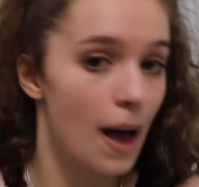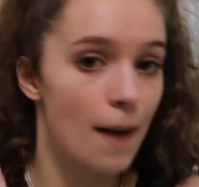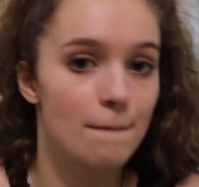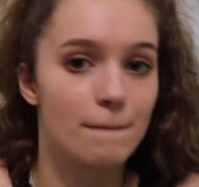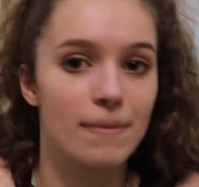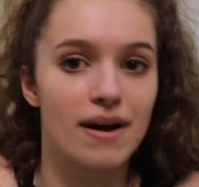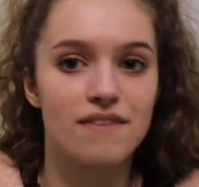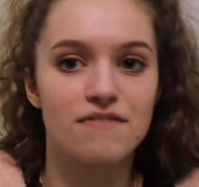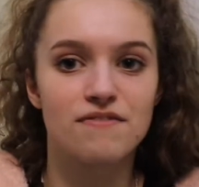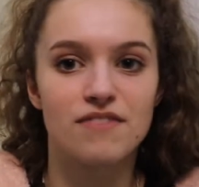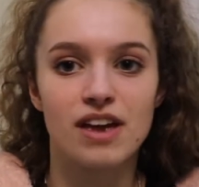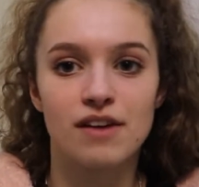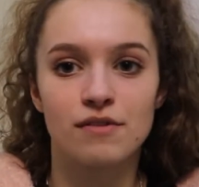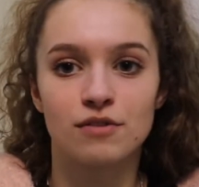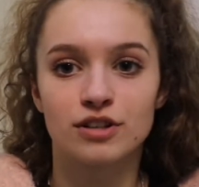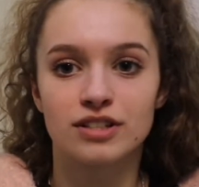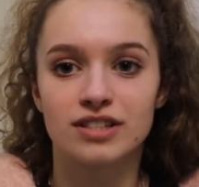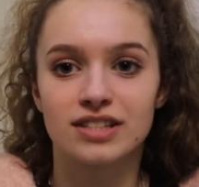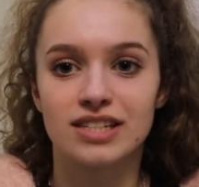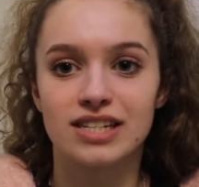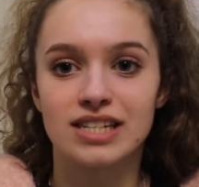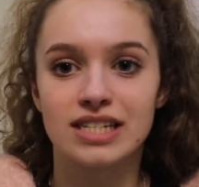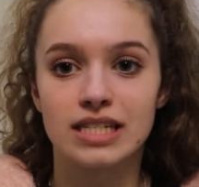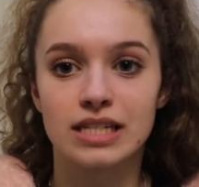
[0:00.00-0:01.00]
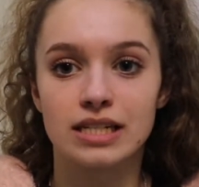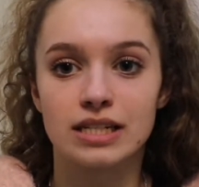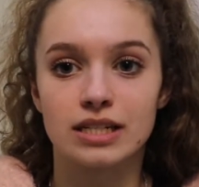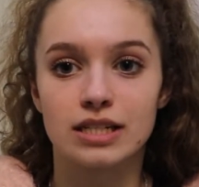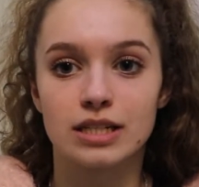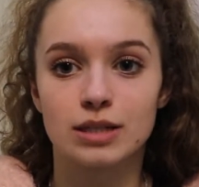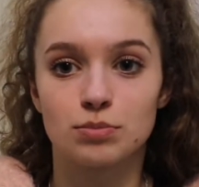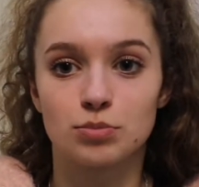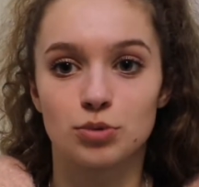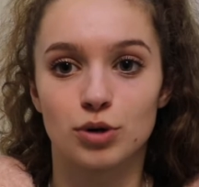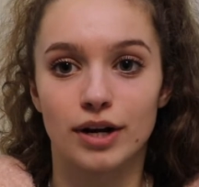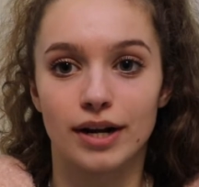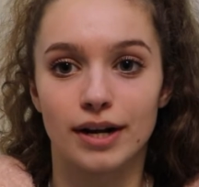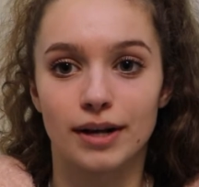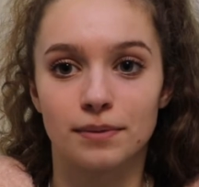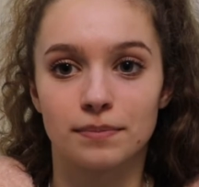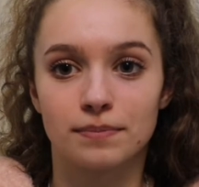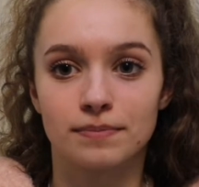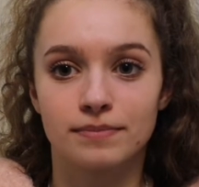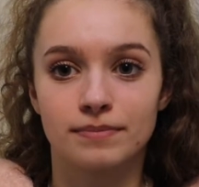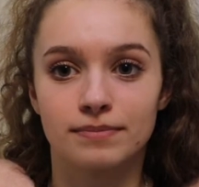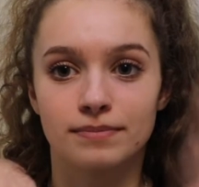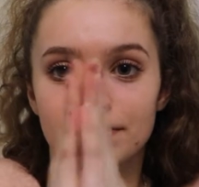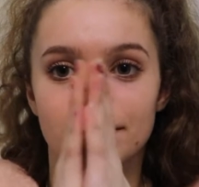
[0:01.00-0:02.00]
My favorite season is spring
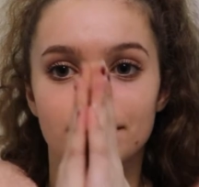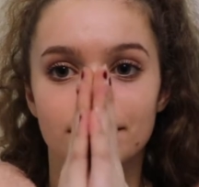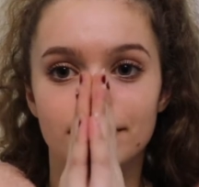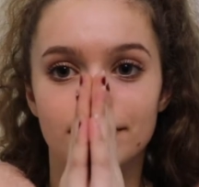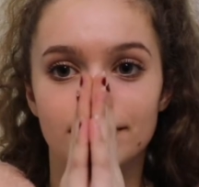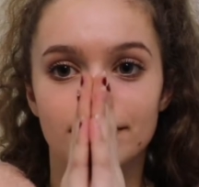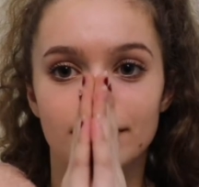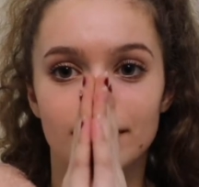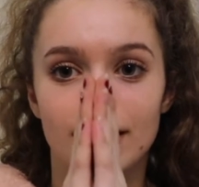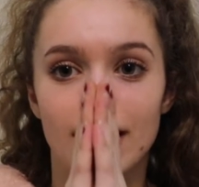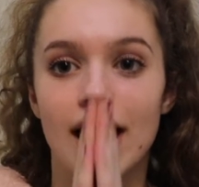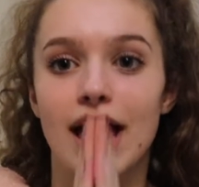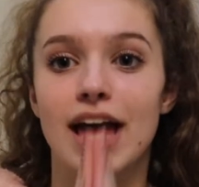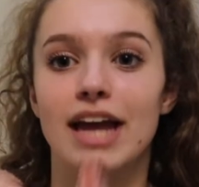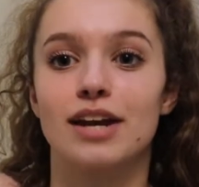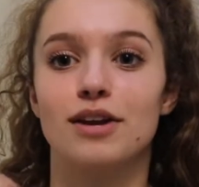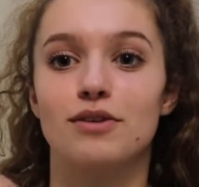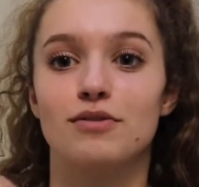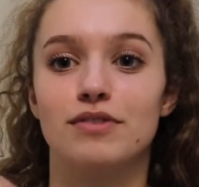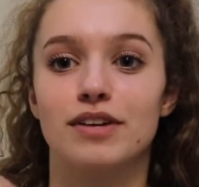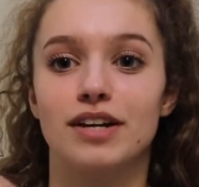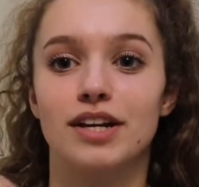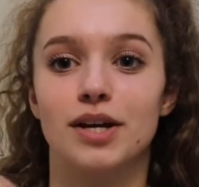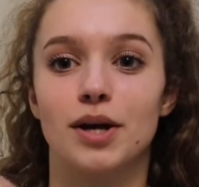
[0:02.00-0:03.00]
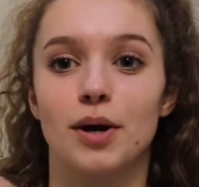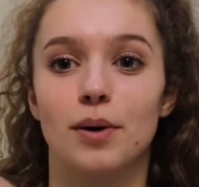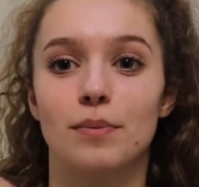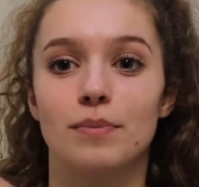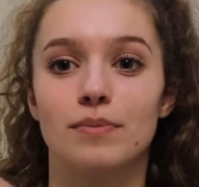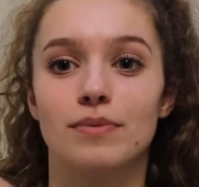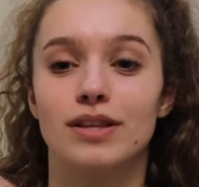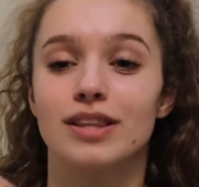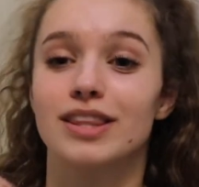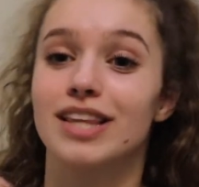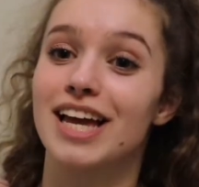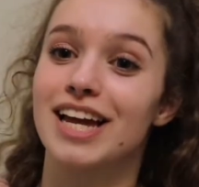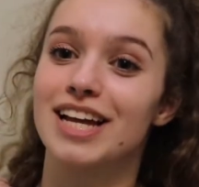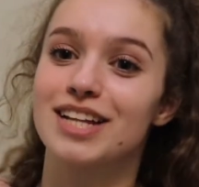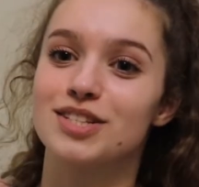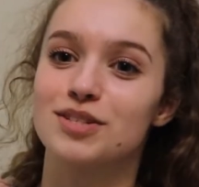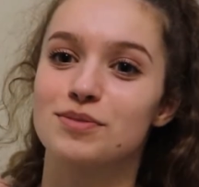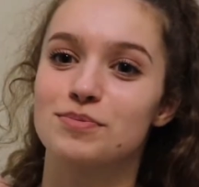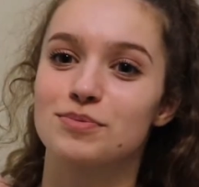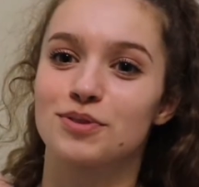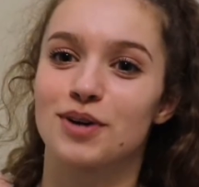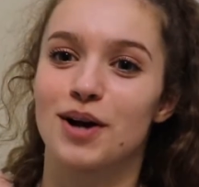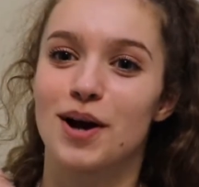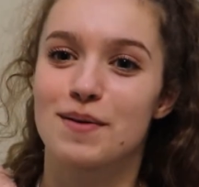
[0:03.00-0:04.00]
end a video. Like and
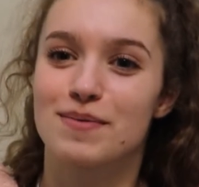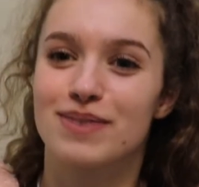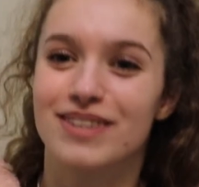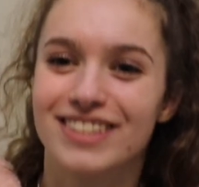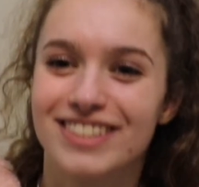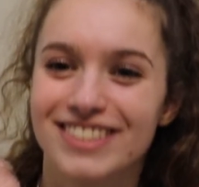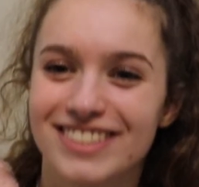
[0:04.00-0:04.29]
subscribe.